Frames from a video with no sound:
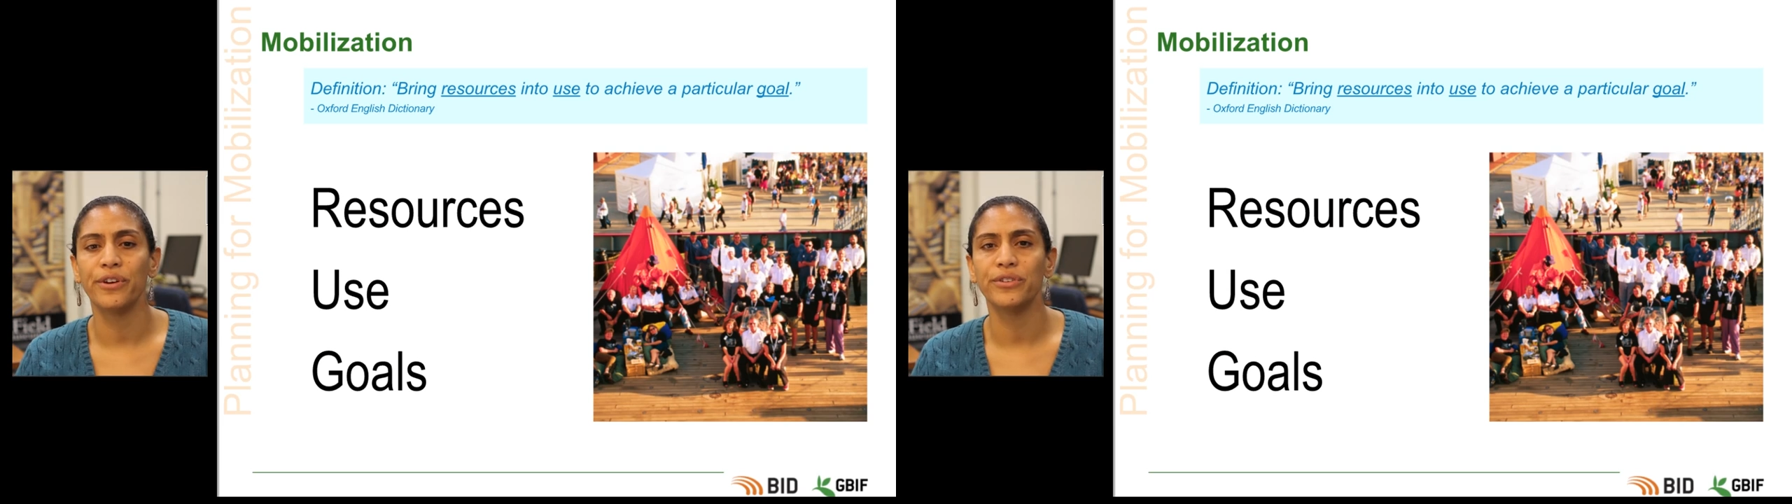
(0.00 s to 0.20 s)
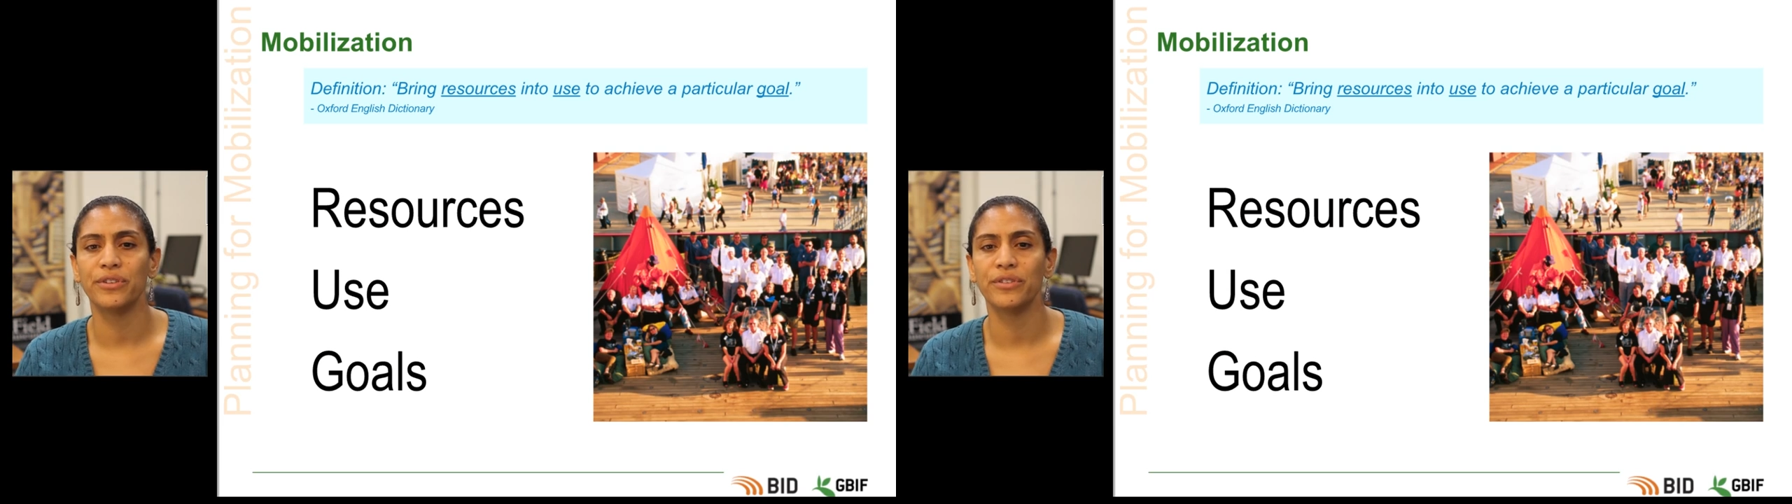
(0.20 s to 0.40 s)

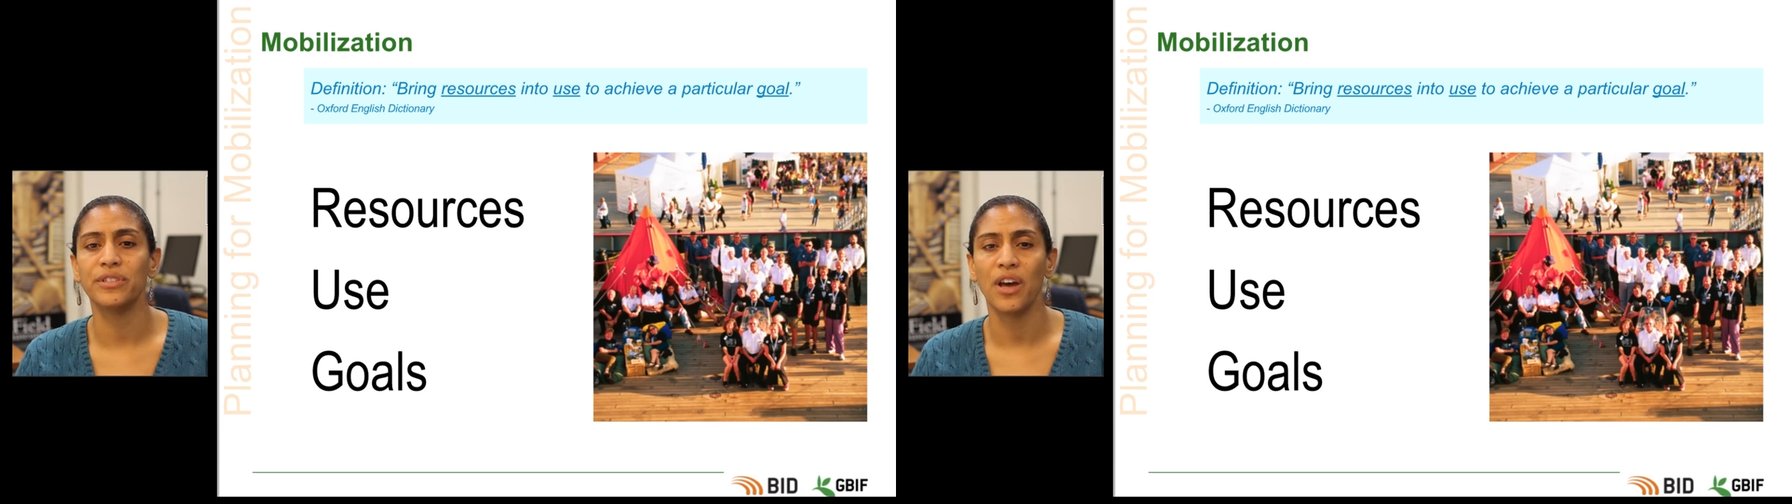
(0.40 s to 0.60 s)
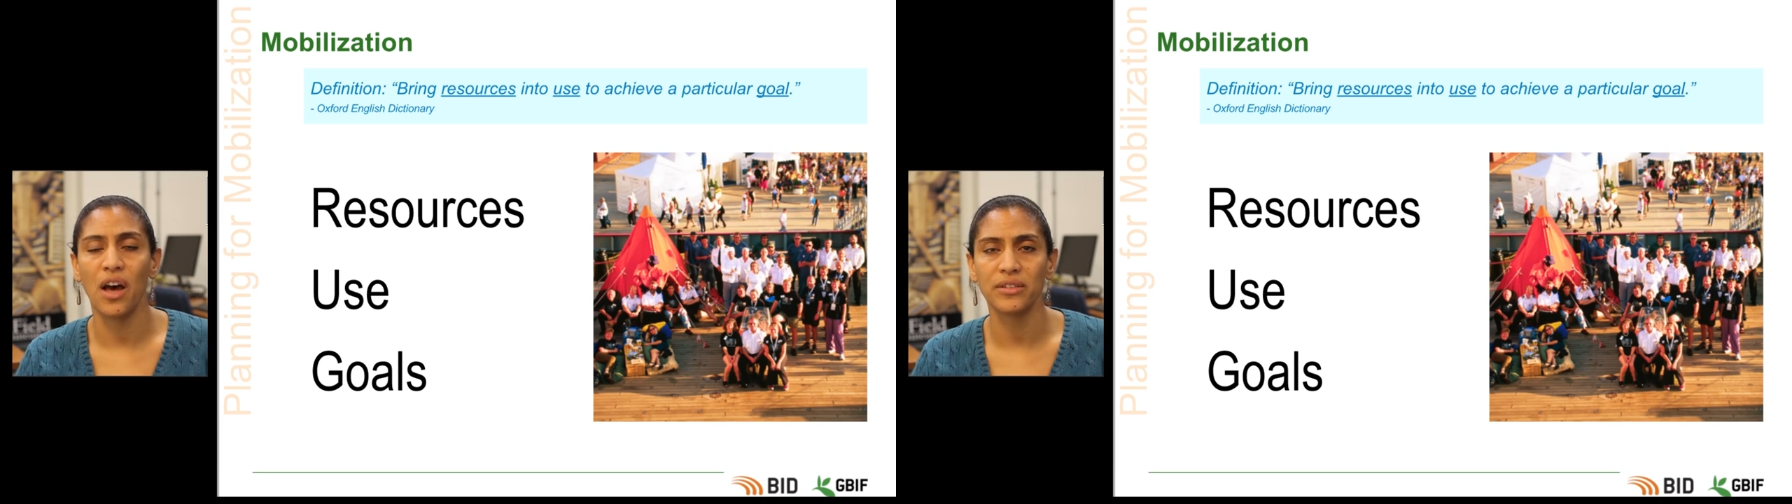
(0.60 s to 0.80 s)
to the
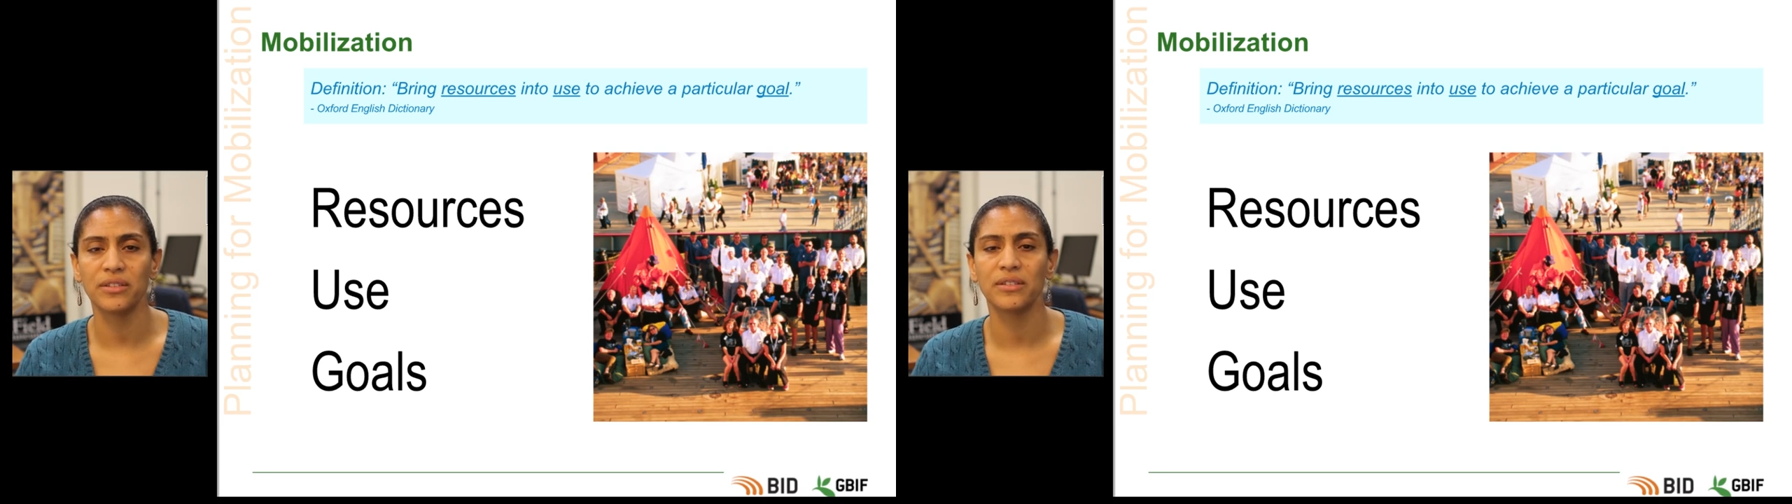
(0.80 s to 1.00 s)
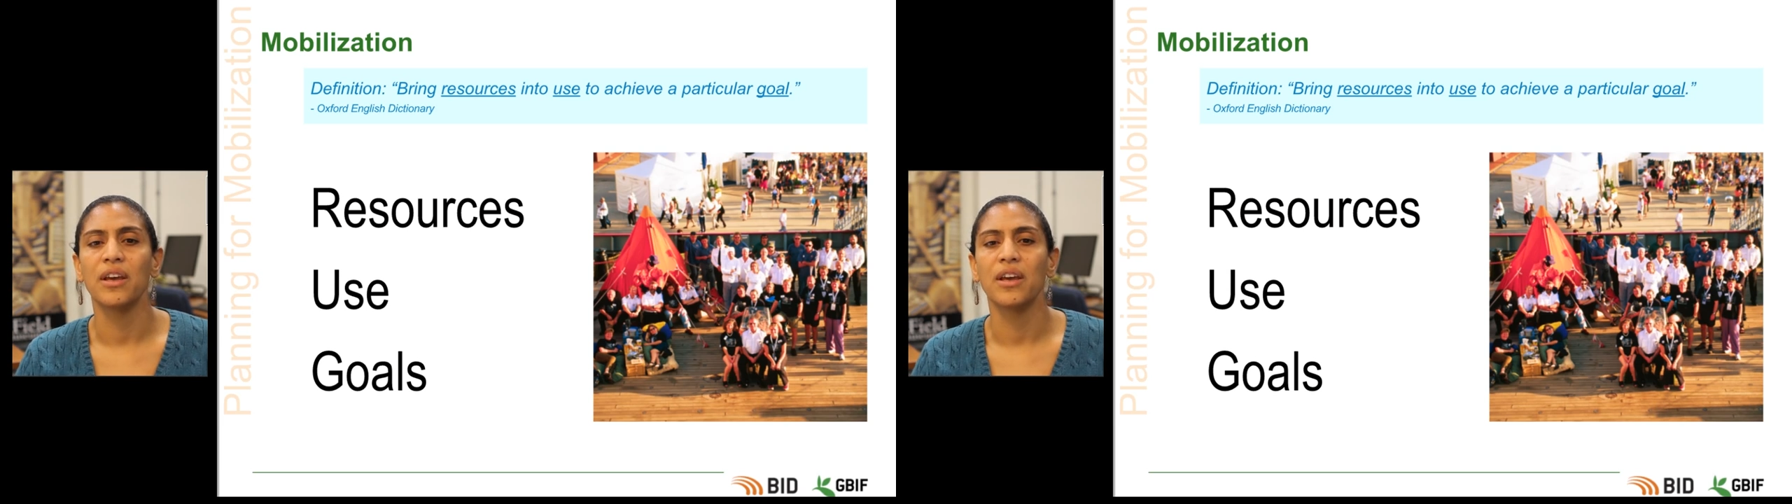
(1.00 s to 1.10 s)
tasks